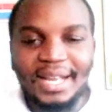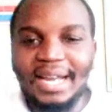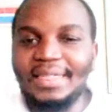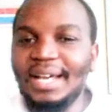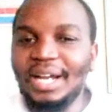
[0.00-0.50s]

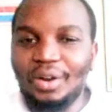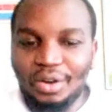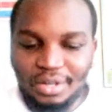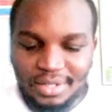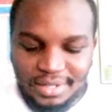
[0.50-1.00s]
I thank
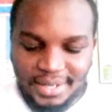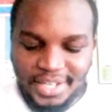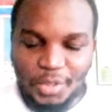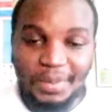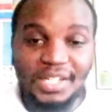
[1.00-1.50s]
God,
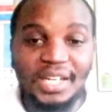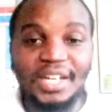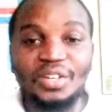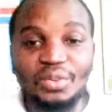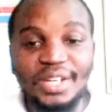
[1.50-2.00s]

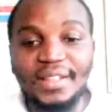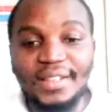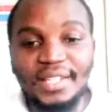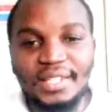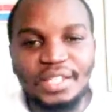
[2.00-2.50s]
especially during
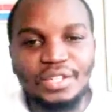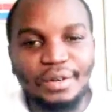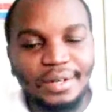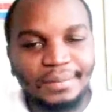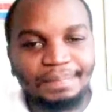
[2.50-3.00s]
this
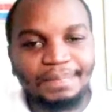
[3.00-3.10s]
season.